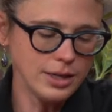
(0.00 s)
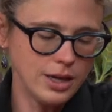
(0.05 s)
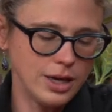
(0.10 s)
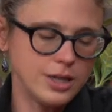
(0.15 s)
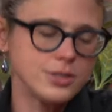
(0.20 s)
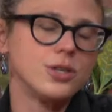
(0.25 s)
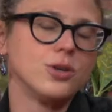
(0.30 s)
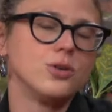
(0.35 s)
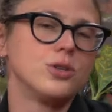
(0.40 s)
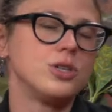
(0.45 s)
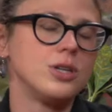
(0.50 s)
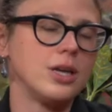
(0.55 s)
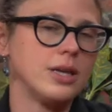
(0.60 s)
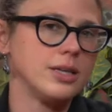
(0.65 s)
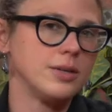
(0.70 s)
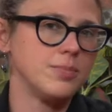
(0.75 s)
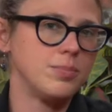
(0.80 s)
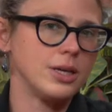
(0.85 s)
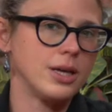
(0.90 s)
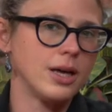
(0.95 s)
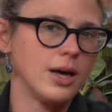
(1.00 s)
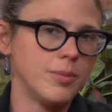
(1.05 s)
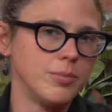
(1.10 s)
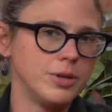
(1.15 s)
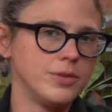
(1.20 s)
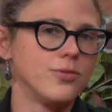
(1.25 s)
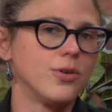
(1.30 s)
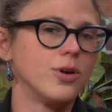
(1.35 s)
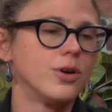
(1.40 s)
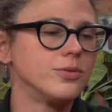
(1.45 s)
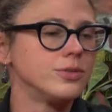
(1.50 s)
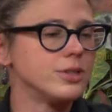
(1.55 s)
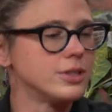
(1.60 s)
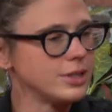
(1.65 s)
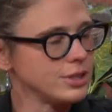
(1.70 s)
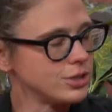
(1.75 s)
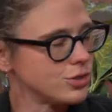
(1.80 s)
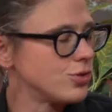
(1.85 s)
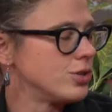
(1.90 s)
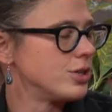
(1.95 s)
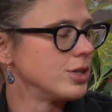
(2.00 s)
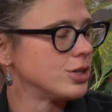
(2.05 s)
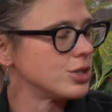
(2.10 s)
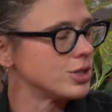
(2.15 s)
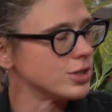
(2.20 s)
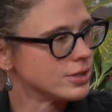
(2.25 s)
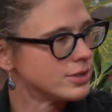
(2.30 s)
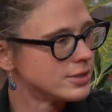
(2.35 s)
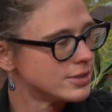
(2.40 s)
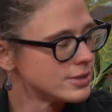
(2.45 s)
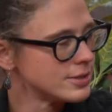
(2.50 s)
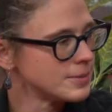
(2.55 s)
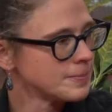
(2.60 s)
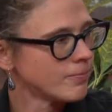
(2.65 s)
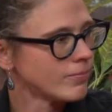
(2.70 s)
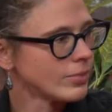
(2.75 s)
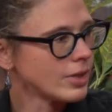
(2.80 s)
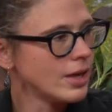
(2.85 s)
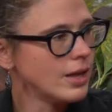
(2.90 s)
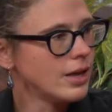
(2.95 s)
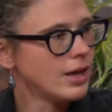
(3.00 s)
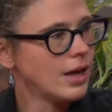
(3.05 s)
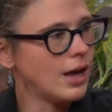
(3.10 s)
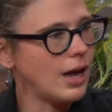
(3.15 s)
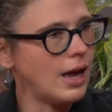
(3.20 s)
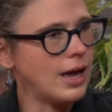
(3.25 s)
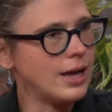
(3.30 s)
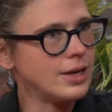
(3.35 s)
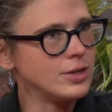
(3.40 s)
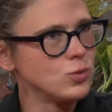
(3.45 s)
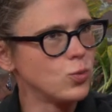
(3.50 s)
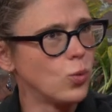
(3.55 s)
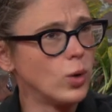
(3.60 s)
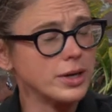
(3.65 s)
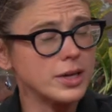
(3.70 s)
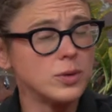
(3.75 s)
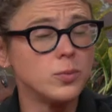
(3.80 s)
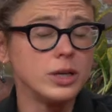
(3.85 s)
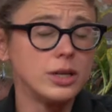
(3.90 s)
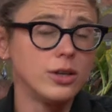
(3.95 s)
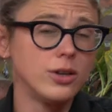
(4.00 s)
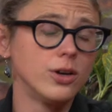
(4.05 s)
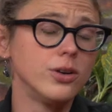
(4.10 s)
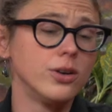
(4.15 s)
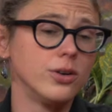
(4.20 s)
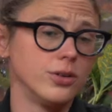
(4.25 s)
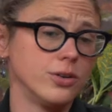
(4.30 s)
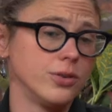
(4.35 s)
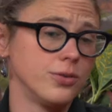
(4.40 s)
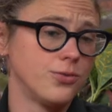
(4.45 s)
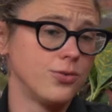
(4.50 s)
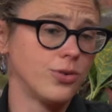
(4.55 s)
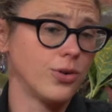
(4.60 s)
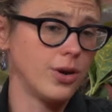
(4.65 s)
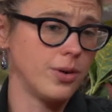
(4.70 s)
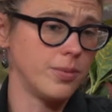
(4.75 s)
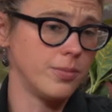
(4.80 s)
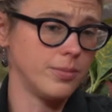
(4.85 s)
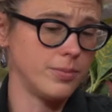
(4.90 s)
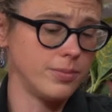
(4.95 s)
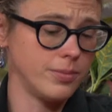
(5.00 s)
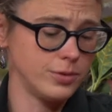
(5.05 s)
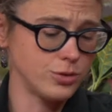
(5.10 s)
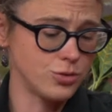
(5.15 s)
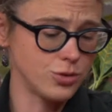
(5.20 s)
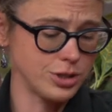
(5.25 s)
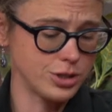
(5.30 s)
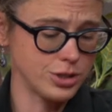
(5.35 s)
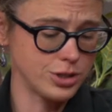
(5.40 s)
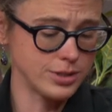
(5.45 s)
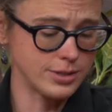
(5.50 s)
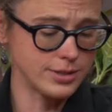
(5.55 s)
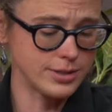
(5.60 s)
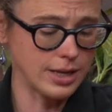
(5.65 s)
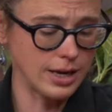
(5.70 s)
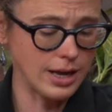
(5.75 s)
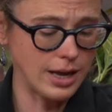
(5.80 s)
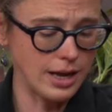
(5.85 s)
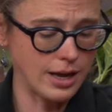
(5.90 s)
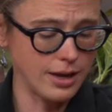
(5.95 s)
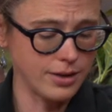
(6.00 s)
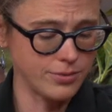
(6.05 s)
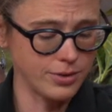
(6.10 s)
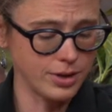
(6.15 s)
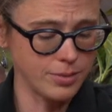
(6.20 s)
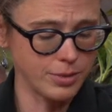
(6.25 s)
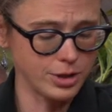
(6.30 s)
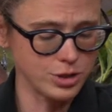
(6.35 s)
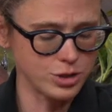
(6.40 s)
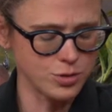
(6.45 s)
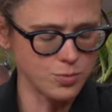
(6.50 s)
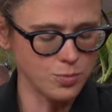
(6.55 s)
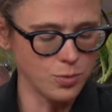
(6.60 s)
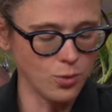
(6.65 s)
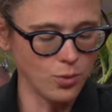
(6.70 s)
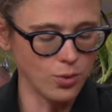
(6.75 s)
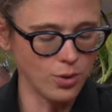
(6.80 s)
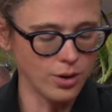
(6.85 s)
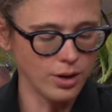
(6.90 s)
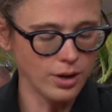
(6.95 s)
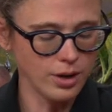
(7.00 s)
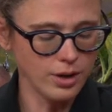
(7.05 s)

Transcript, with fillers: associated become involved in these traditions, mm. and what can we learn from traditions that have a much more